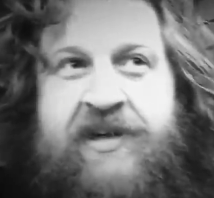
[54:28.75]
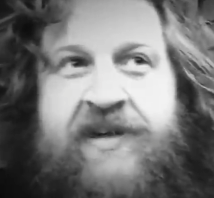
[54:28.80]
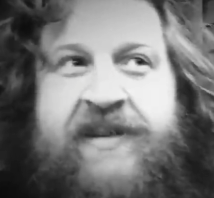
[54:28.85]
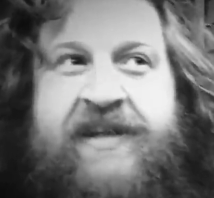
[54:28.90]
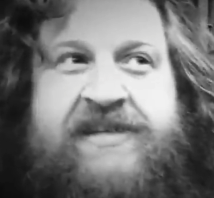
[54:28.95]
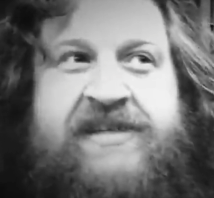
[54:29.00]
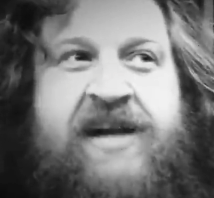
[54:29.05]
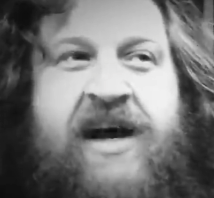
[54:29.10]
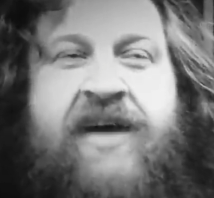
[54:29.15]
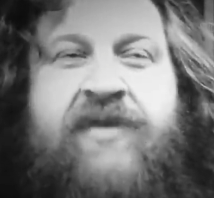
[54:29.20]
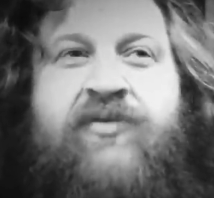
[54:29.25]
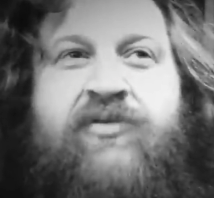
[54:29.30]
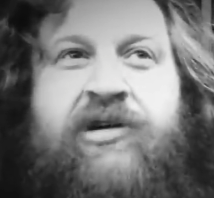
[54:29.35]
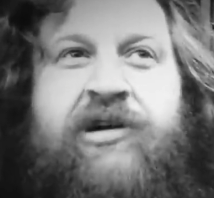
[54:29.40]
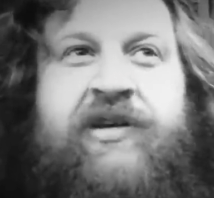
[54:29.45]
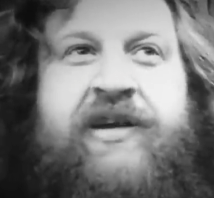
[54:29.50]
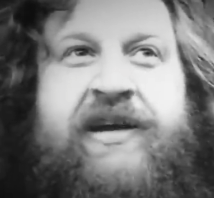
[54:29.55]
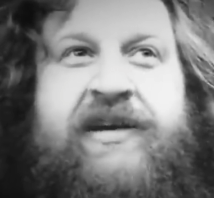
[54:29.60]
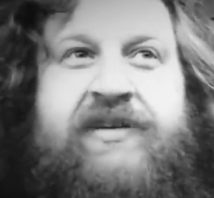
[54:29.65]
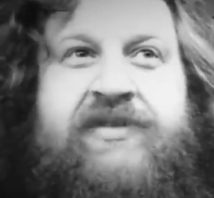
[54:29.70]
That's not
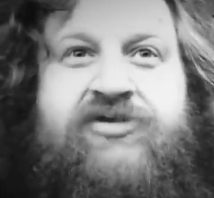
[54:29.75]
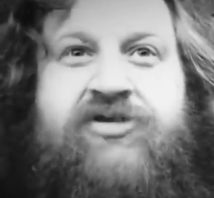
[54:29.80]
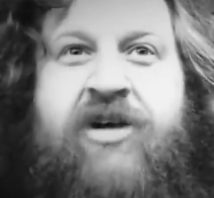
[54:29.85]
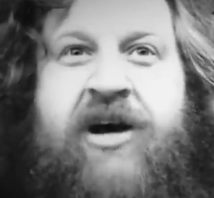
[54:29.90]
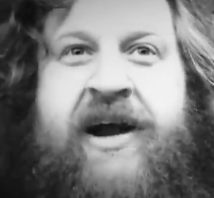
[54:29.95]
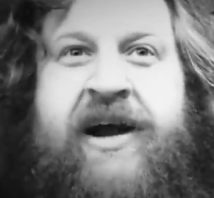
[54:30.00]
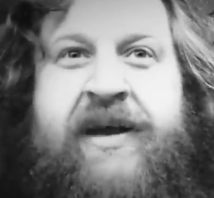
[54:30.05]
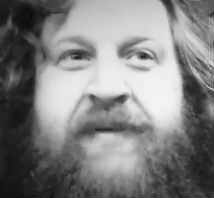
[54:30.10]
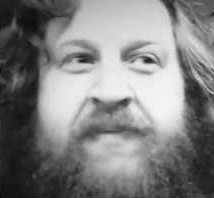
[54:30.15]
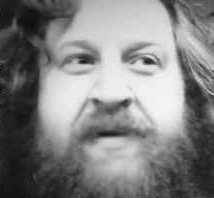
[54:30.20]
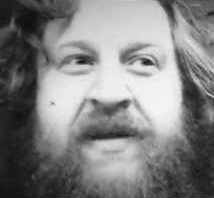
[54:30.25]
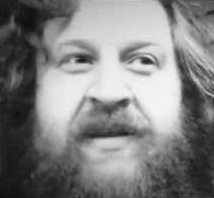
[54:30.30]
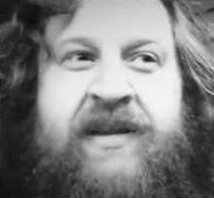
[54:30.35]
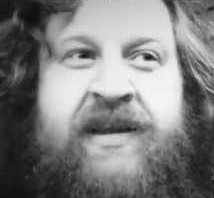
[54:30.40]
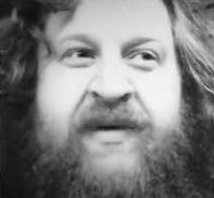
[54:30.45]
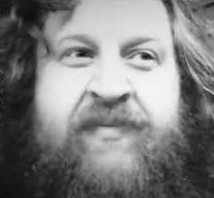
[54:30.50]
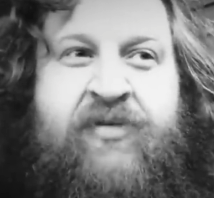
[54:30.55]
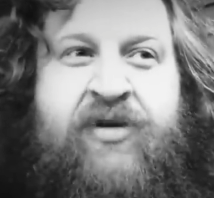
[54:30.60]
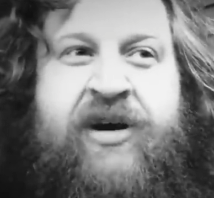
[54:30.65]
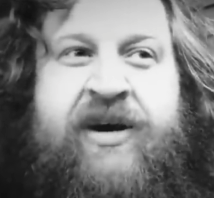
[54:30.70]
really trying to be a
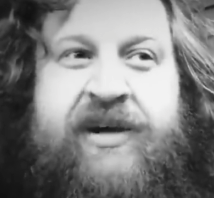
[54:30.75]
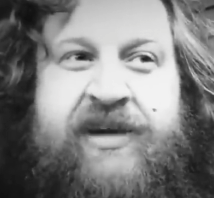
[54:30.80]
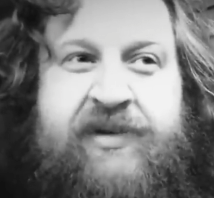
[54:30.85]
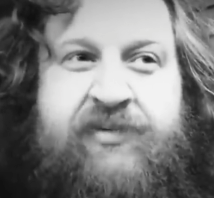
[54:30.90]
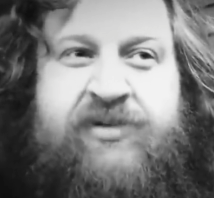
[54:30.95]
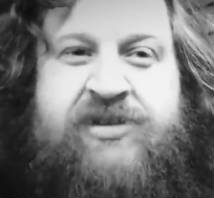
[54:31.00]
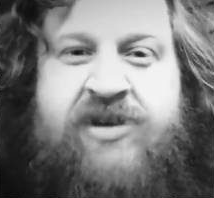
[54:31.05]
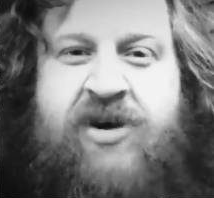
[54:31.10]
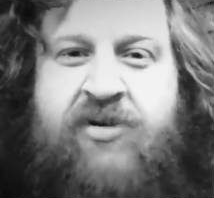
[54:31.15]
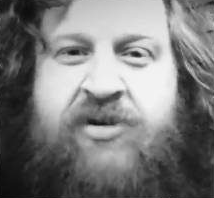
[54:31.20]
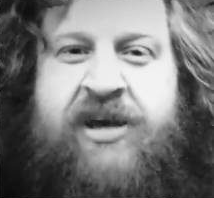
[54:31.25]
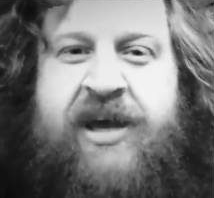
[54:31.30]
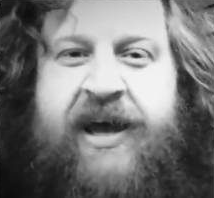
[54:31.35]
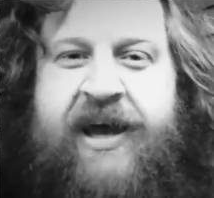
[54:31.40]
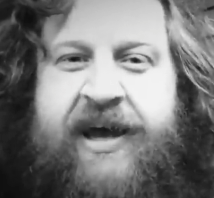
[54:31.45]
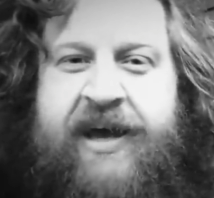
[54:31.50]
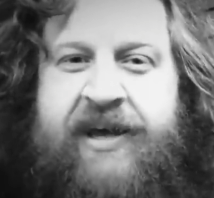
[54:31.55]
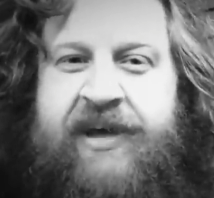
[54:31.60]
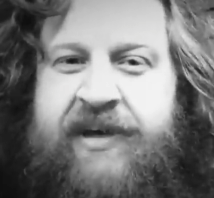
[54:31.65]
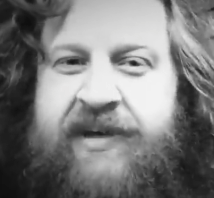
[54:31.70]
limerick. It was
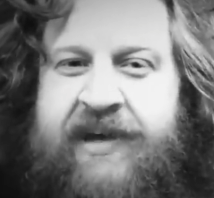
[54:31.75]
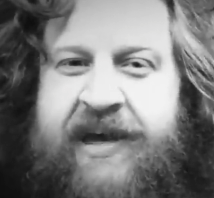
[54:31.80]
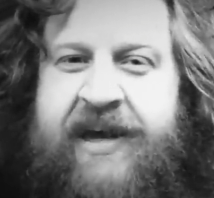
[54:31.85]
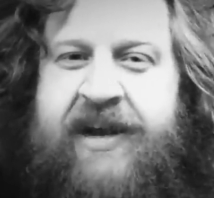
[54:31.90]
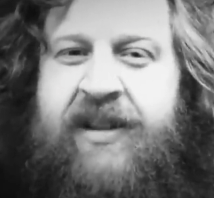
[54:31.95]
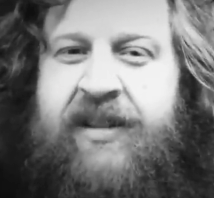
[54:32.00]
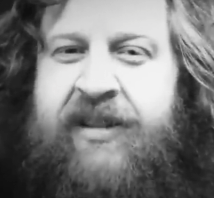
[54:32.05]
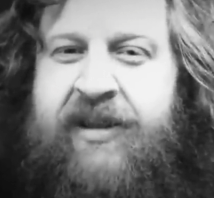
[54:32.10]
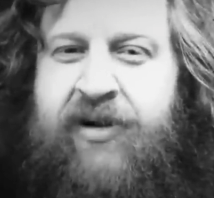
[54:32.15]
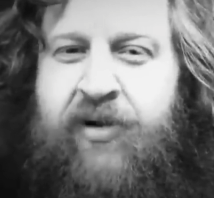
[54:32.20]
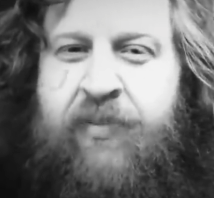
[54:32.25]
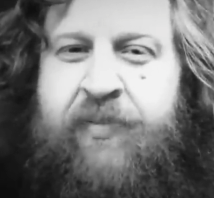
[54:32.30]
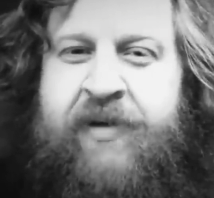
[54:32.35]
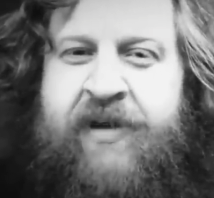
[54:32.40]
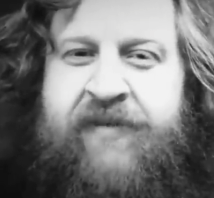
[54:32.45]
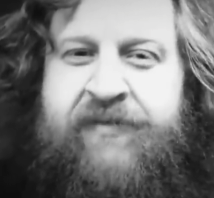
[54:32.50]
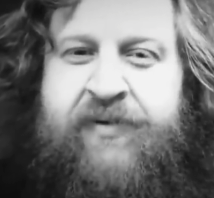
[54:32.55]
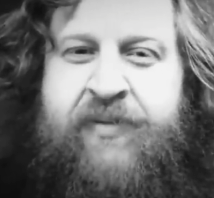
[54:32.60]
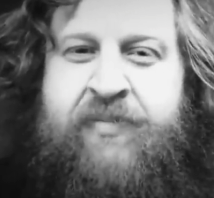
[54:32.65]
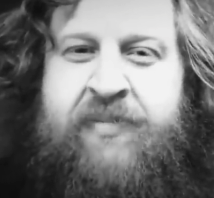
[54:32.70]
okay. Had a little bit
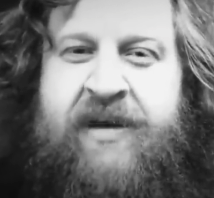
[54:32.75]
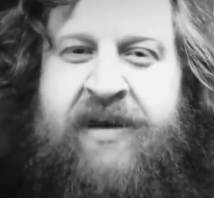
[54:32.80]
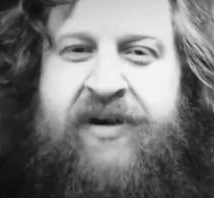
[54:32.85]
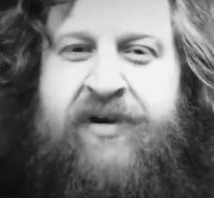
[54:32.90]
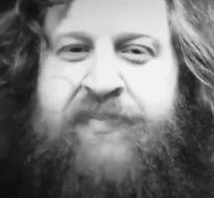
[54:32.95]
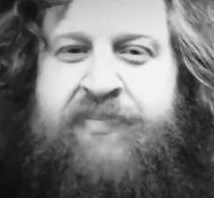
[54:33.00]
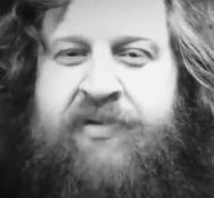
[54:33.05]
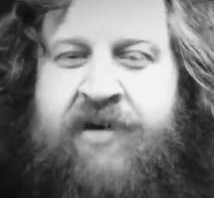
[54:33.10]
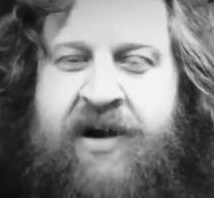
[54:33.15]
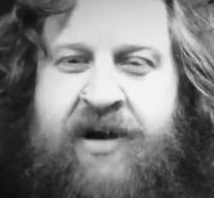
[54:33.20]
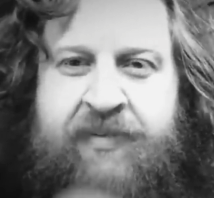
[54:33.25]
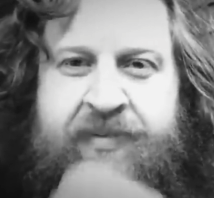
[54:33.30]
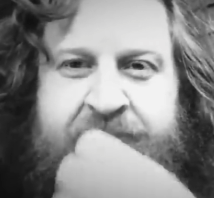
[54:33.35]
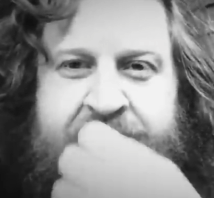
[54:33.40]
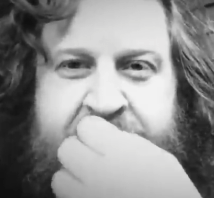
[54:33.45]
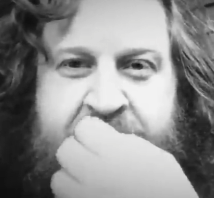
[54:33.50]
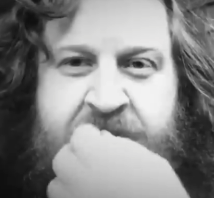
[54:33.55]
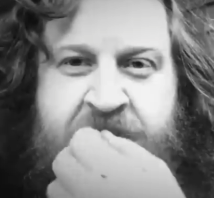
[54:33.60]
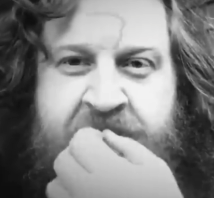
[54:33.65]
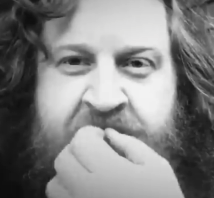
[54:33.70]
of a meter
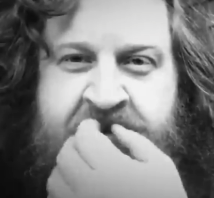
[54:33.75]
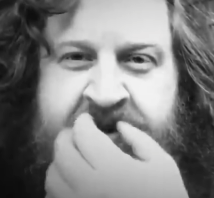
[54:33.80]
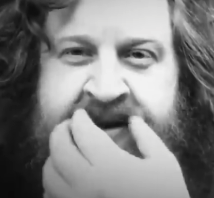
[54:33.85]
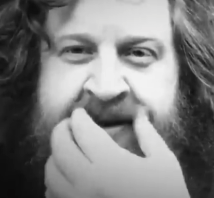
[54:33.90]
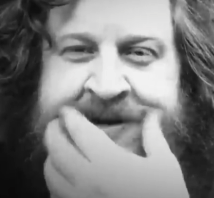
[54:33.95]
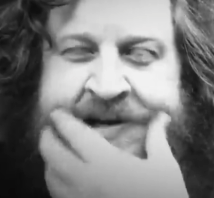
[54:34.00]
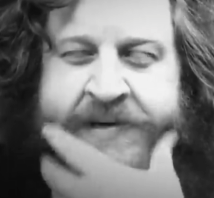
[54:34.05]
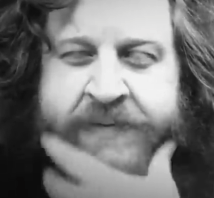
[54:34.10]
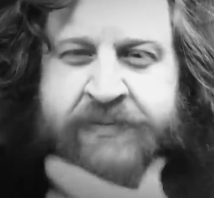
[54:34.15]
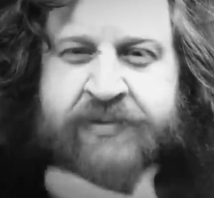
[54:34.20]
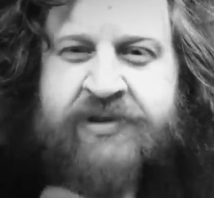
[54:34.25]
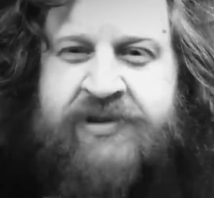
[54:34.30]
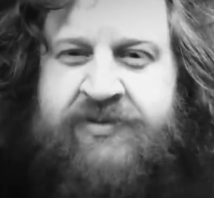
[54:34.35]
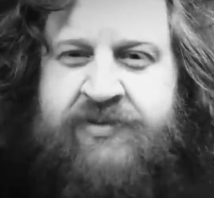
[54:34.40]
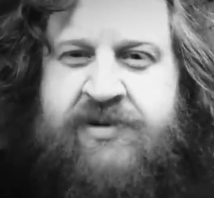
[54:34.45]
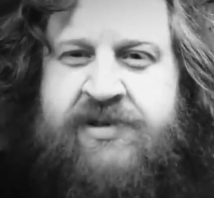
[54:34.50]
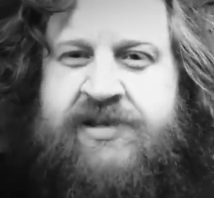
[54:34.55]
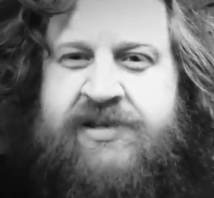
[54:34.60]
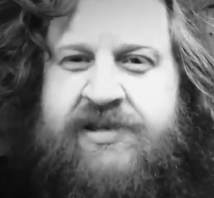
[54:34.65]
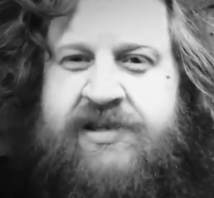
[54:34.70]
problem going on in it, but
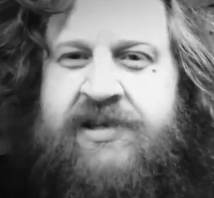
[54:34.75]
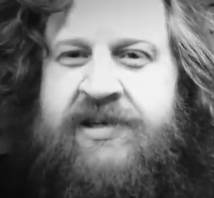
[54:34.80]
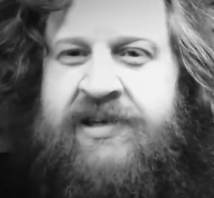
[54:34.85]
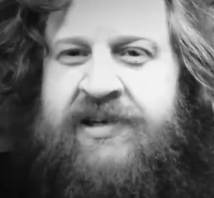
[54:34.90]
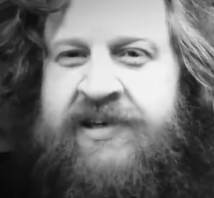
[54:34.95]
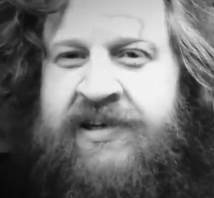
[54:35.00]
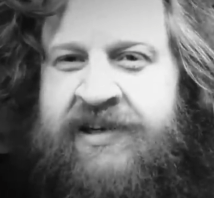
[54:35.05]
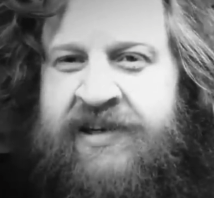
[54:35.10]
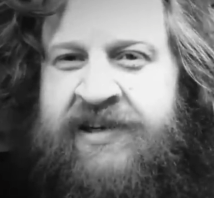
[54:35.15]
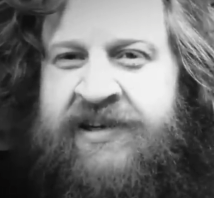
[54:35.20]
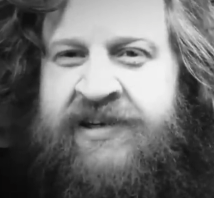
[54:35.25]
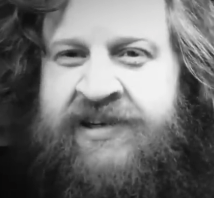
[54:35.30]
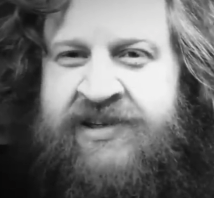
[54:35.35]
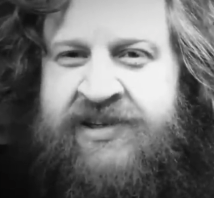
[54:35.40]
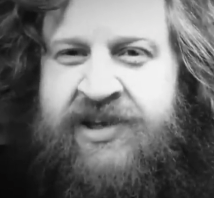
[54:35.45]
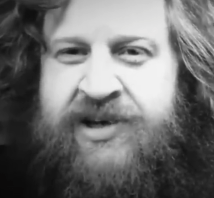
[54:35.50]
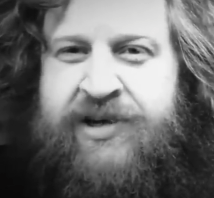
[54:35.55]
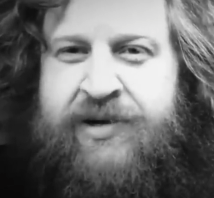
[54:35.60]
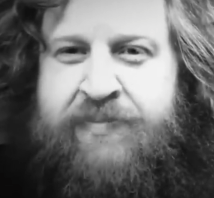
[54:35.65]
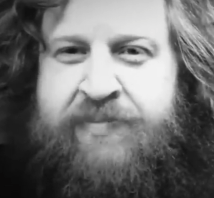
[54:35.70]
it's
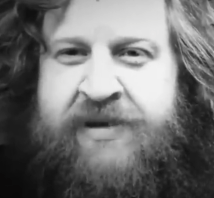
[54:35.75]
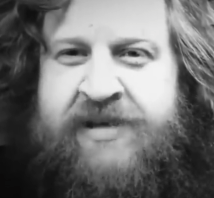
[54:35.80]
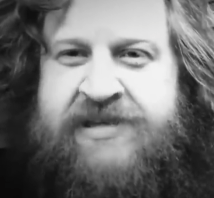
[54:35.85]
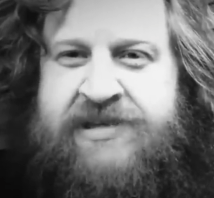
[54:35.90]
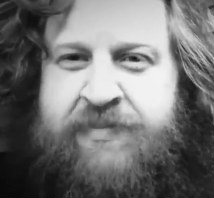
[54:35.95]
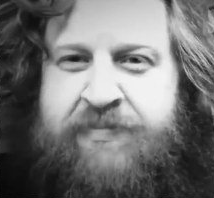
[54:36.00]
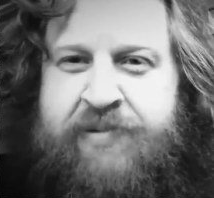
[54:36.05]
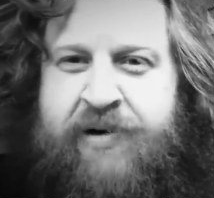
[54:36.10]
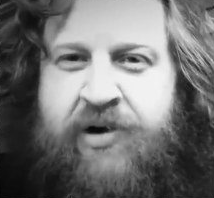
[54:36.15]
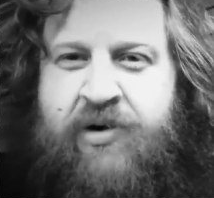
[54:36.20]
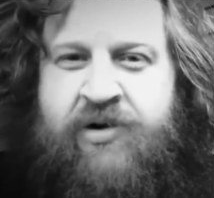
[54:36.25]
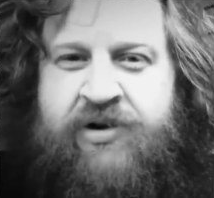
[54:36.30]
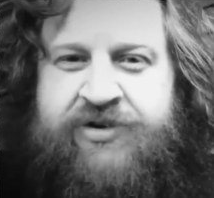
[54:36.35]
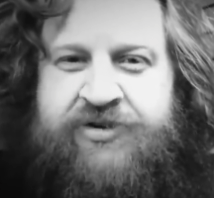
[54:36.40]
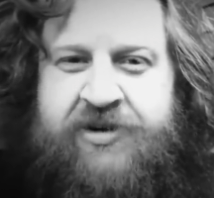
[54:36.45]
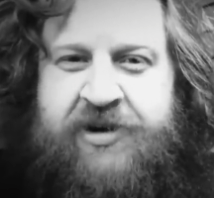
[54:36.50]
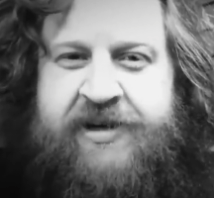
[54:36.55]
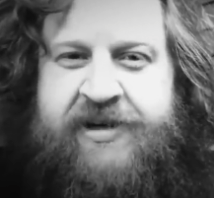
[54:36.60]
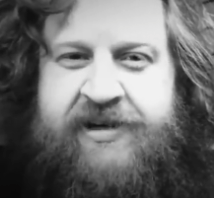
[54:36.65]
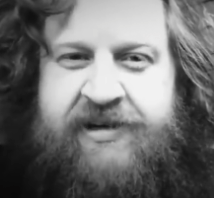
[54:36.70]
a good piece of
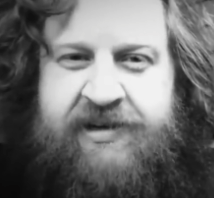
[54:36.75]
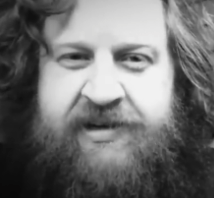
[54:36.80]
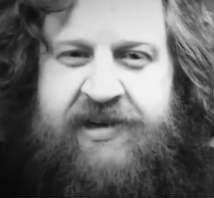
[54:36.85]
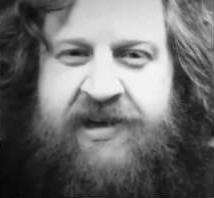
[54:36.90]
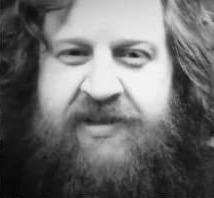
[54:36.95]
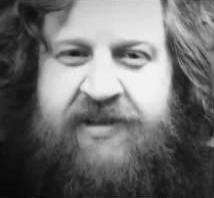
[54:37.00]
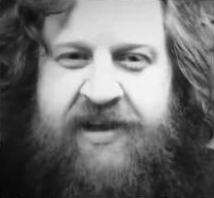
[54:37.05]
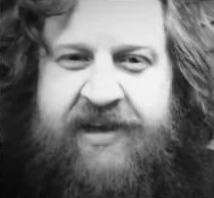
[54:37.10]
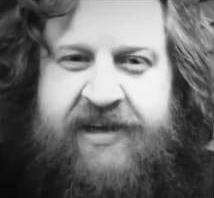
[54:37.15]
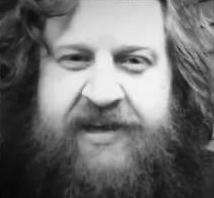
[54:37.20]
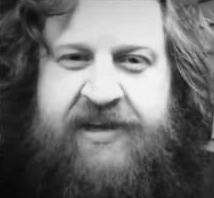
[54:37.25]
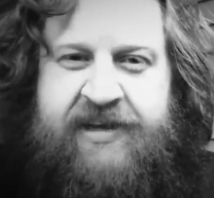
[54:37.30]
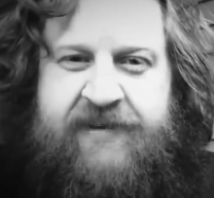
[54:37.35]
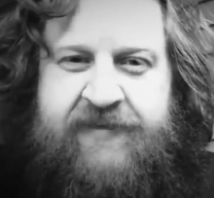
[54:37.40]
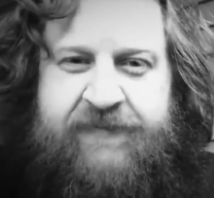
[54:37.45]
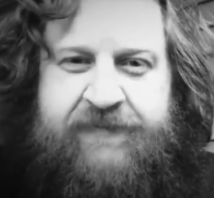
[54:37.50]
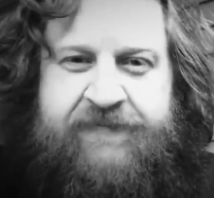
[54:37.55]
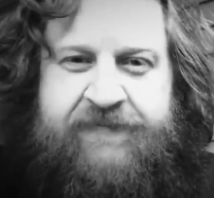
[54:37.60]
poetry. I like it.